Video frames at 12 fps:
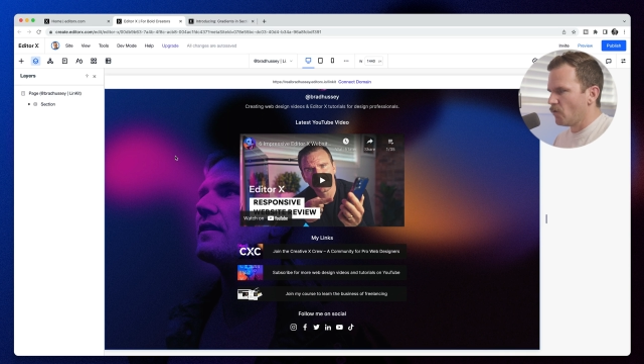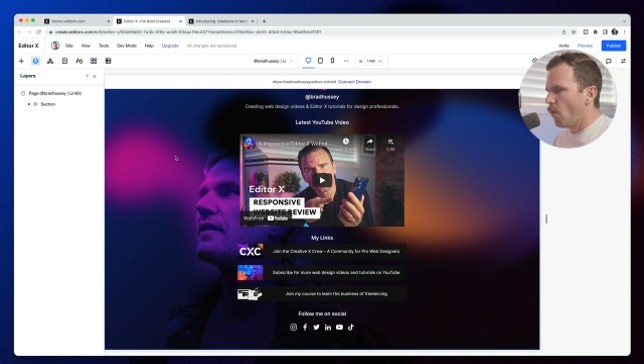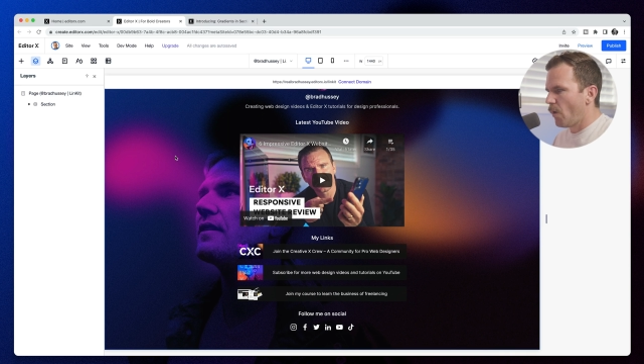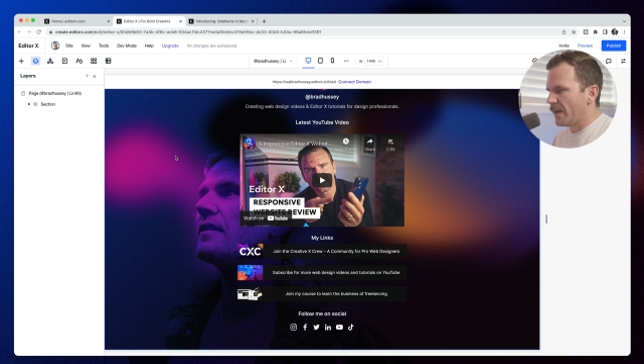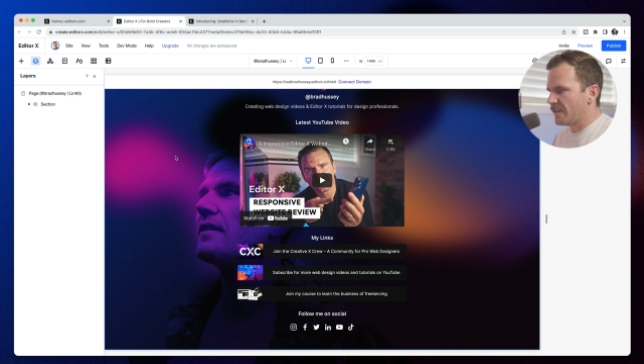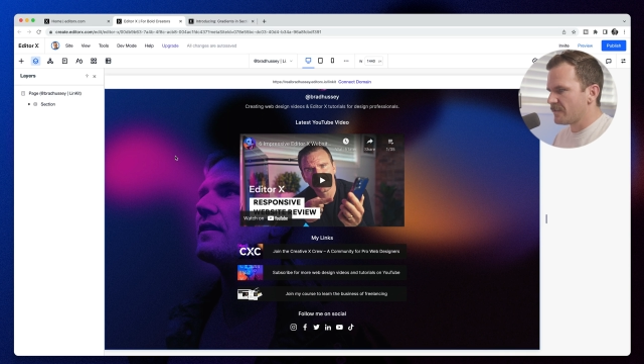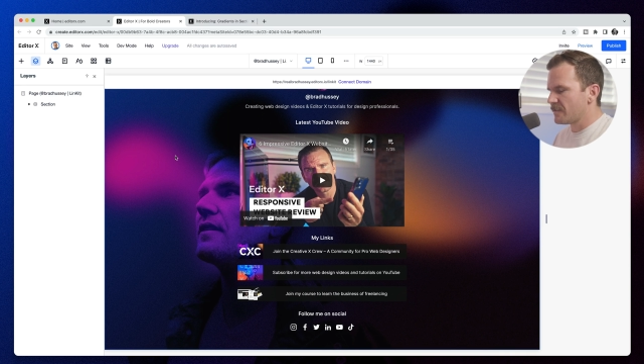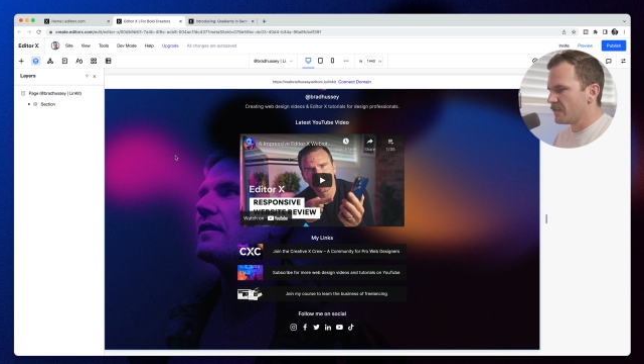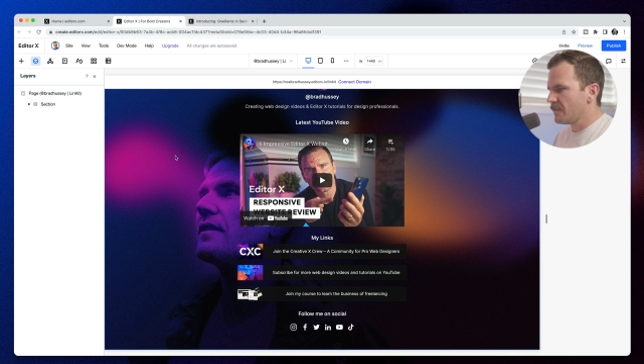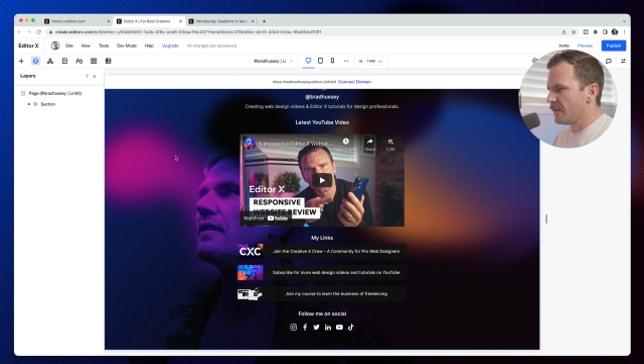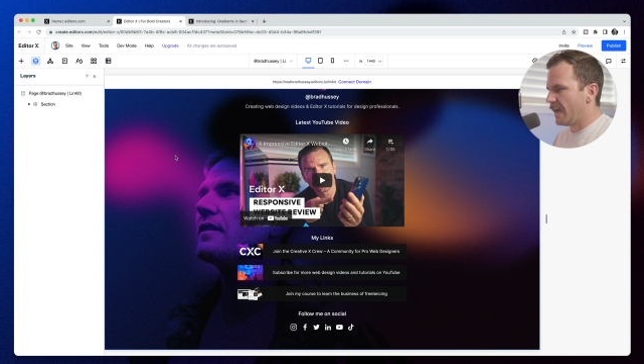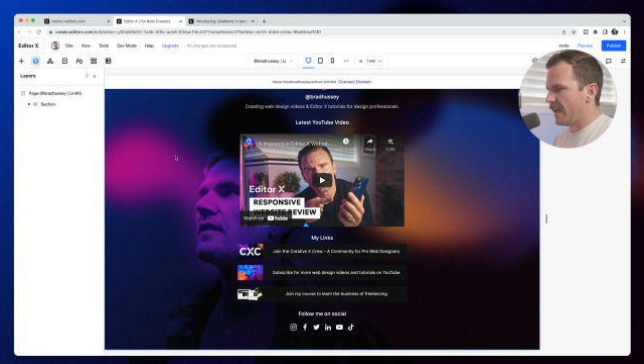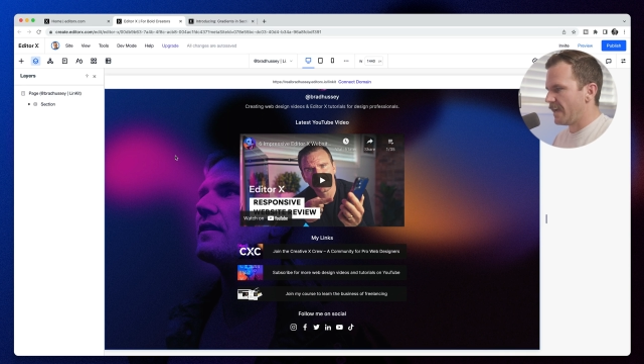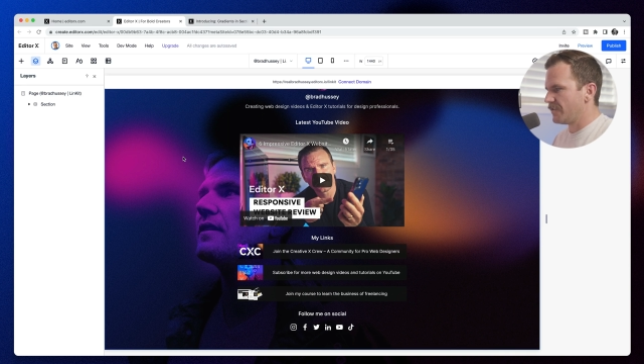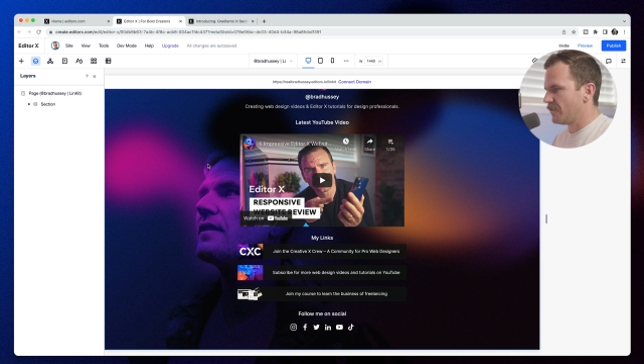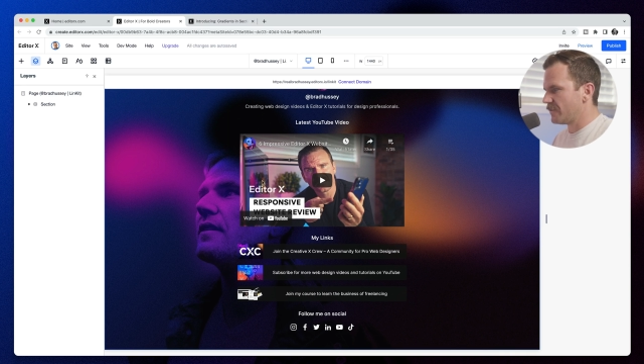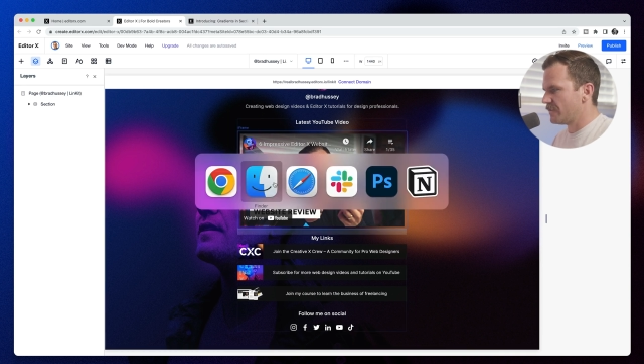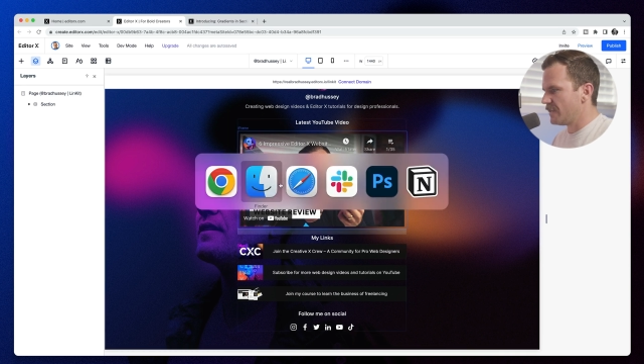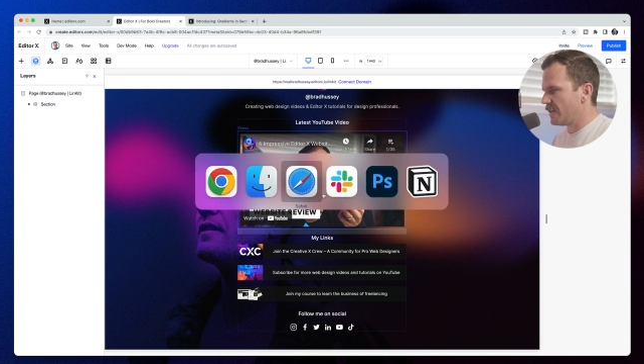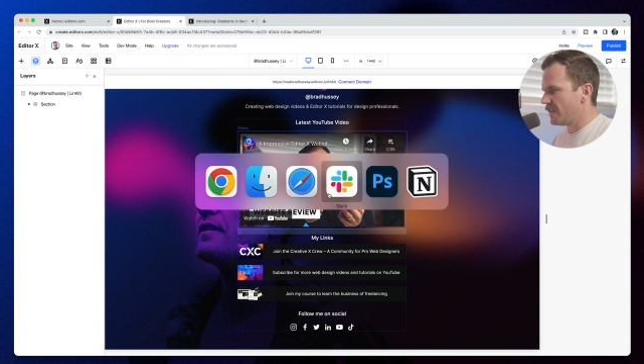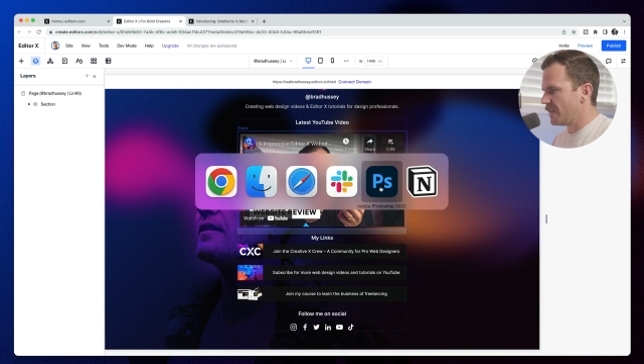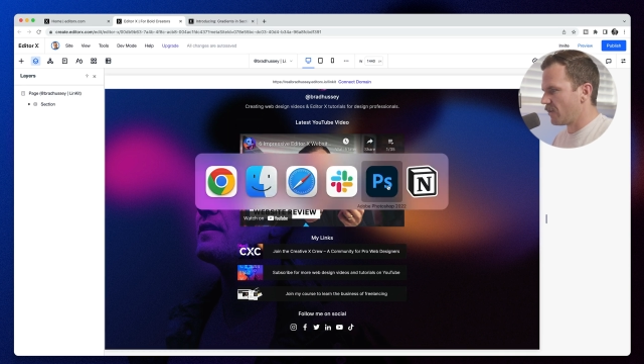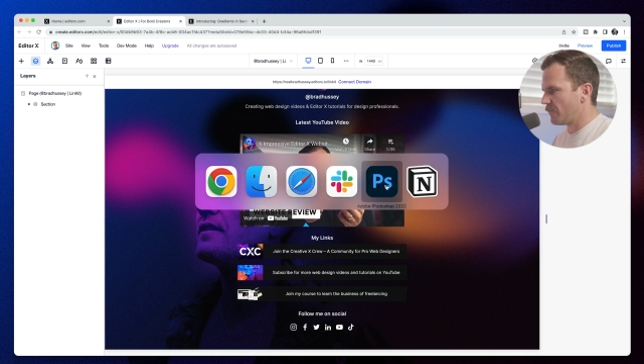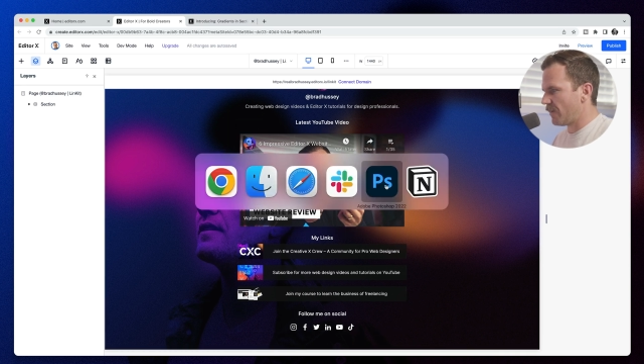noise, and you can see
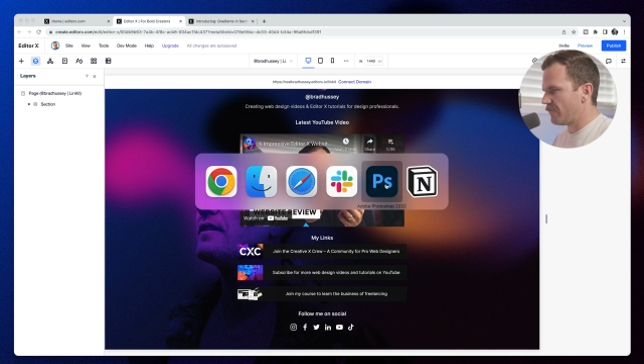it here in